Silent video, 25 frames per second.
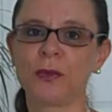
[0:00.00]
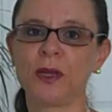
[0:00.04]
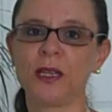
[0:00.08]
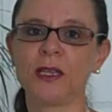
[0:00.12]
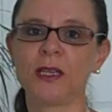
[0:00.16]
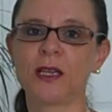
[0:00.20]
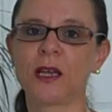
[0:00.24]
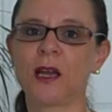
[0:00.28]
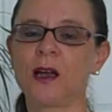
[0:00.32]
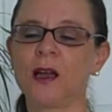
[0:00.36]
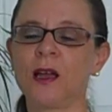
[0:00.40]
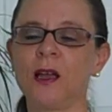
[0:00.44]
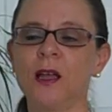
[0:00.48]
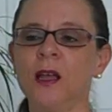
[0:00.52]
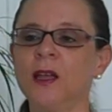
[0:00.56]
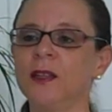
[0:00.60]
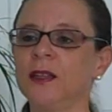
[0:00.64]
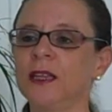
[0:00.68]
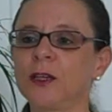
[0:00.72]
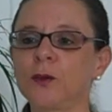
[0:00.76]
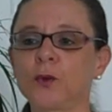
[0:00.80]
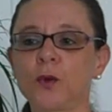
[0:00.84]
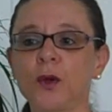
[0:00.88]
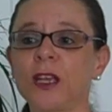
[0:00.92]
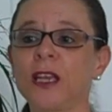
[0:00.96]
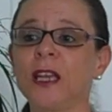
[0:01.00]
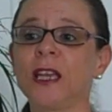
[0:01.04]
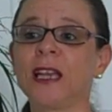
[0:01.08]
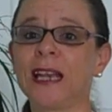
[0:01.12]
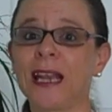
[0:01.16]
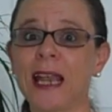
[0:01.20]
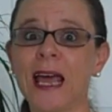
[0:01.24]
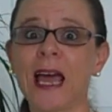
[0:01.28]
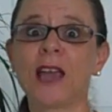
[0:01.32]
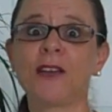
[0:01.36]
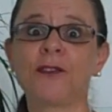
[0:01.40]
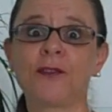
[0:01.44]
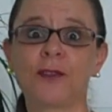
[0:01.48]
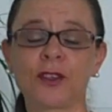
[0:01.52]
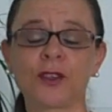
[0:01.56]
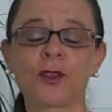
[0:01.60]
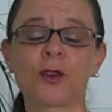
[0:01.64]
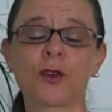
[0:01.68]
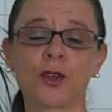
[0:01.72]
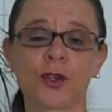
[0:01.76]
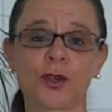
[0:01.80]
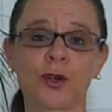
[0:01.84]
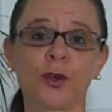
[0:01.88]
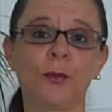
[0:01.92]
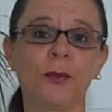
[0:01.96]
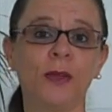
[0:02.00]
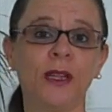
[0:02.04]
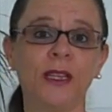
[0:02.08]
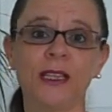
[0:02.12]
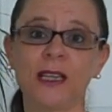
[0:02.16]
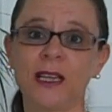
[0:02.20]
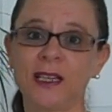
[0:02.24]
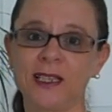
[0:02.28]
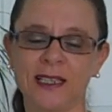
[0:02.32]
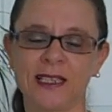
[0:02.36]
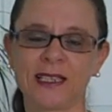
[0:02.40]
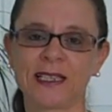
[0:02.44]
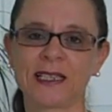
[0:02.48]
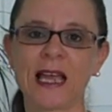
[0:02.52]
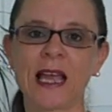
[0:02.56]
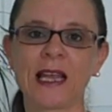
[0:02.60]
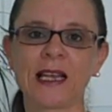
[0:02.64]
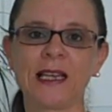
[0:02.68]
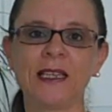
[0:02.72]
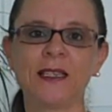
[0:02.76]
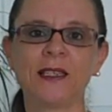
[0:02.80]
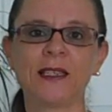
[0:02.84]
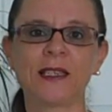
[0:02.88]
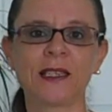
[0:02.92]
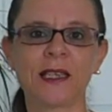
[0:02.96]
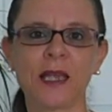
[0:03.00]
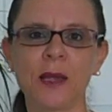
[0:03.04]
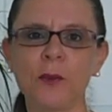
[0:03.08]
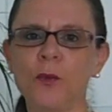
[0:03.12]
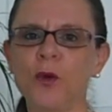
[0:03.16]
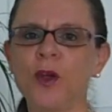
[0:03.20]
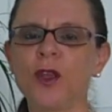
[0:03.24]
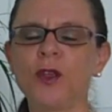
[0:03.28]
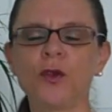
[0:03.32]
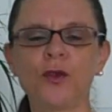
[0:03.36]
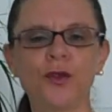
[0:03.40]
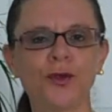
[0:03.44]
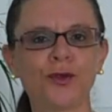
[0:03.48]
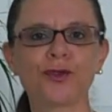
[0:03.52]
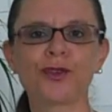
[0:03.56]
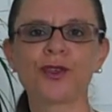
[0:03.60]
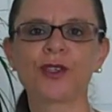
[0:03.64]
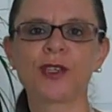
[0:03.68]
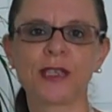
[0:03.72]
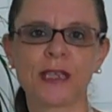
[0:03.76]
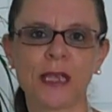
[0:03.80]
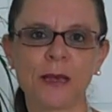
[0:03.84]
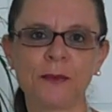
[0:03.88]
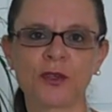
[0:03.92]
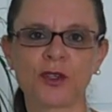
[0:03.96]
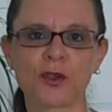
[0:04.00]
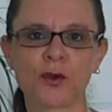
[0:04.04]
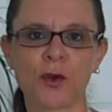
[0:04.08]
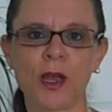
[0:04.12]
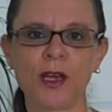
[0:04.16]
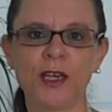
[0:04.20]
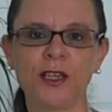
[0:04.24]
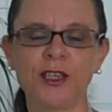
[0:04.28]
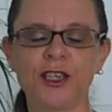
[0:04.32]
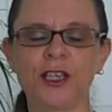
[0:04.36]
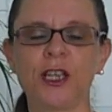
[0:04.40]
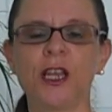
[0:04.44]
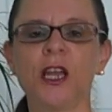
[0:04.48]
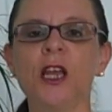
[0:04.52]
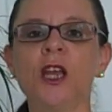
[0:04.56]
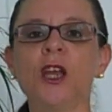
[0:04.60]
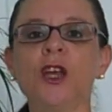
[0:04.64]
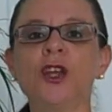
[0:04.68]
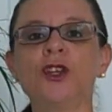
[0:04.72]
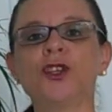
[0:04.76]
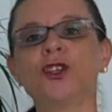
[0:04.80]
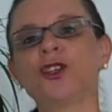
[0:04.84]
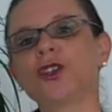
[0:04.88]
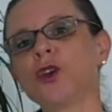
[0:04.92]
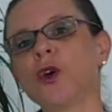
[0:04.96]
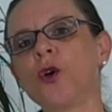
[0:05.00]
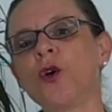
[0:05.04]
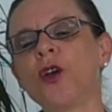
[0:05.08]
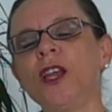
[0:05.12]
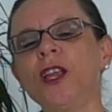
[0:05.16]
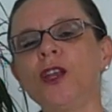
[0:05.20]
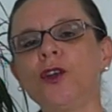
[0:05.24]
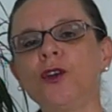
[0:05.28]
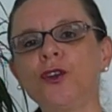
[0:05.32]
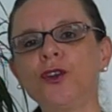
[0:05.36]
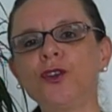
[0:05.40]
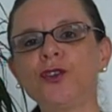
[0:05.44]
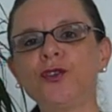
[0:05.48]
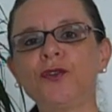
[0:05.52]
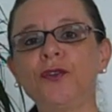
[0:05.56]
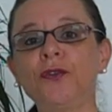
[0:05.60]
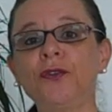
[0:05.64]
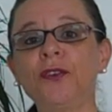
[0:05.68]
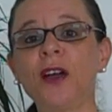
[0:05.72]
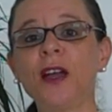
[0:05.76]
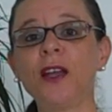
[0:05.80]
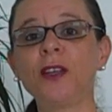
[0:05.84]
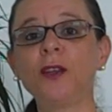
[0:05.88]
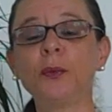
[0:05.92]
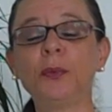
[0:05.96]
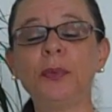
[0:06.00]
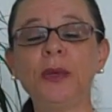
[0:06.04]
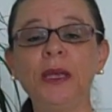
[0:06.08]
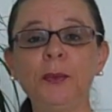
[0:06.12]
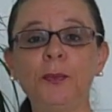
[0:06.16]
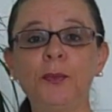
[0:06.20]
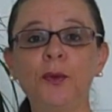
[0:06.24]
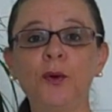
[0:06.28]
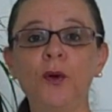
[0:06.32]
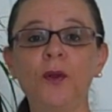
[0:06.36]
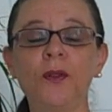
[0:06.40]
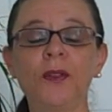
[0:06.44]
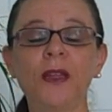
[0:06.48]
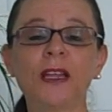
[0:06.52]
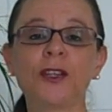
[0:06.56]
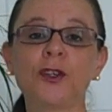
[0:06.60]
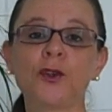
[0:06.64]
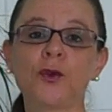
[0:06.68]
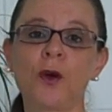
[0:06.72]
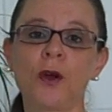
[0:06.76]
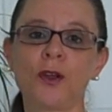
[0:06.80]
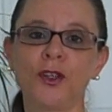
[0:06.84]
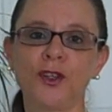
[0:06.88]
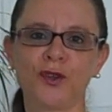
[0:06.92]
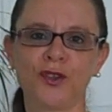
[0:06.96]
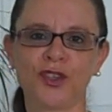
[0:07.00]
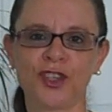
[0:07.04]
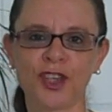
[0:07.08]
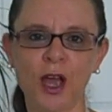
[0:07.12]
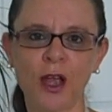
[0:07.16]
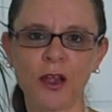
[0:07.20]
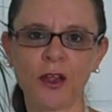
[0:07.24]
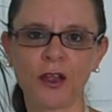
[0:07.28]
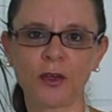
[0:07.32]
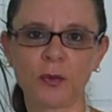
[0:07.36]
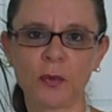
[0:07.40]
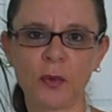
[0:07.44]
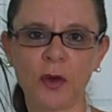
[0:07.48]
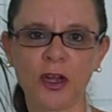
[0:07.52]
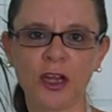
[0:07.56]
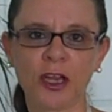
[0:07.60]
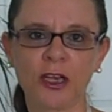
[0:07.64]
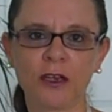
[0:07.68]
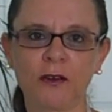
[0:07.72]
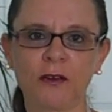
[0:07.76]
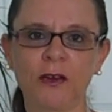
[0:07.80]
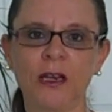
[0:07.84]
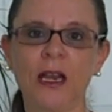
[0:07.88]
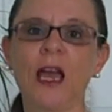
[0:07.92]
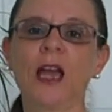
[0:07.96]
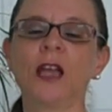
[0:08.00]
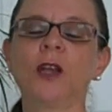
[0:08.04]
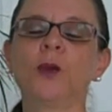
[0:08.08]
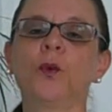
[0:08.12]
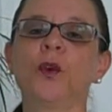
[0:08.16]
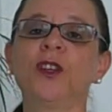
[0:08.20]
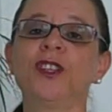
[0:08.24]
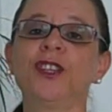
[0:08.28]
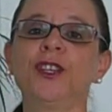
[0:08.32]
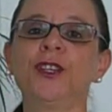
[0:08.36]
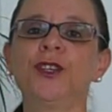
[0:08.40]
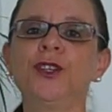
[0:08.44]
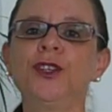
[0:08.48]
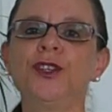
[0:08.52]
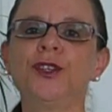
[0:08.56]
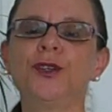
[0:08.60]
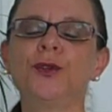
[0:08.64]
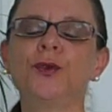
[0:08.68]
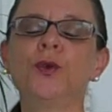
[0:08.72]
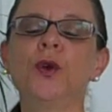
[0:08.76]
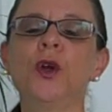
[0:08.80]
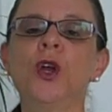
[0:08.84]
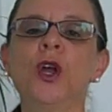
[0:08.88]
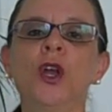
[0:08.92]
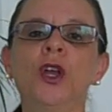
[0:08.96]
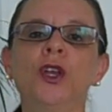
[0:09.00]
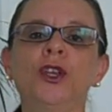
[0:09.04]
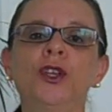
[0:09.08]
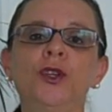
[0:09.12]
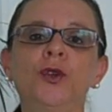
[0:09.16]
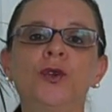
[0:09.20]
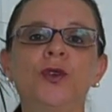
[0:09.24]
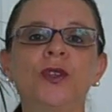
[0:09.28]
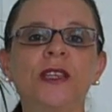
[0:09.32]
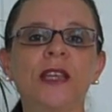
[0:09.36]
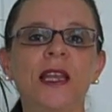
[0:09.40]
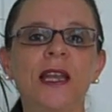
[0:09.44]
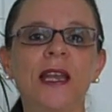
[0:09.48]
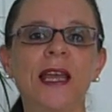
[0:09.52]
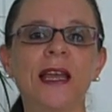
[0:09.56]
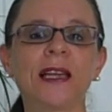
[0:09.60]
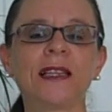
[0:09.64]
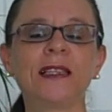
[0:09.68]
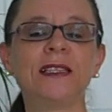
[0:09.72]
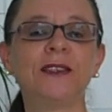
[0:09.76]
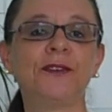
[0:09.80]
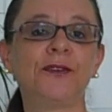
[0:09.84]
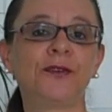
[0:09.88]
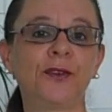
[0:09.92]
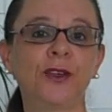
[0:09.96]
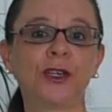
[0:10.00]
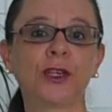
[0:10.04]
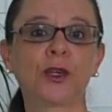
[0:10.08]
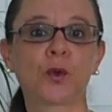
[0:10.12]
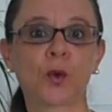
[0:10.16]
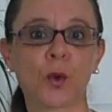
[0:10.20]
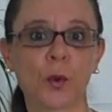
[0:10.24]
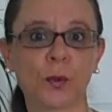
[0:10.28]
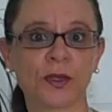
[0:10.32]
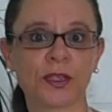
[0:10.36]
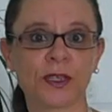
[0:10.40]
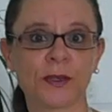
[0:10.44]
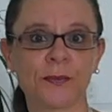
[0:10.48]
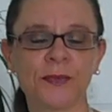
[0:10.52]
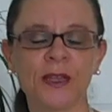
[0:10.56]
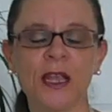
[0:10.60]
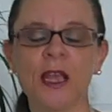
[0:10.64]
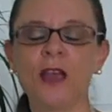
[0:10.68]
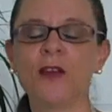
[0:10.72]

media, networking live or social media, it's exactly the same way. You use the same strategy. So in order to find the people that you are your target market online, what you do, you select different groups.